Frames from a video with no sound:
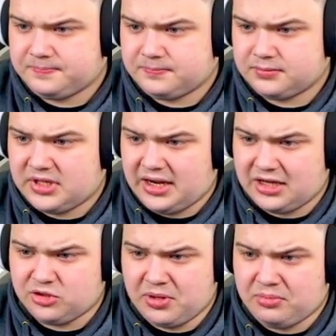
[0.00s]
Yeah, that
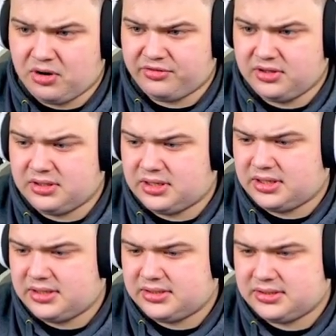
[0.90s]
should be a profit,
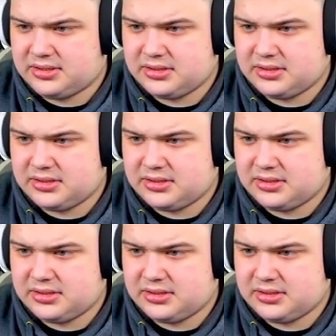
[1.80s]
nice.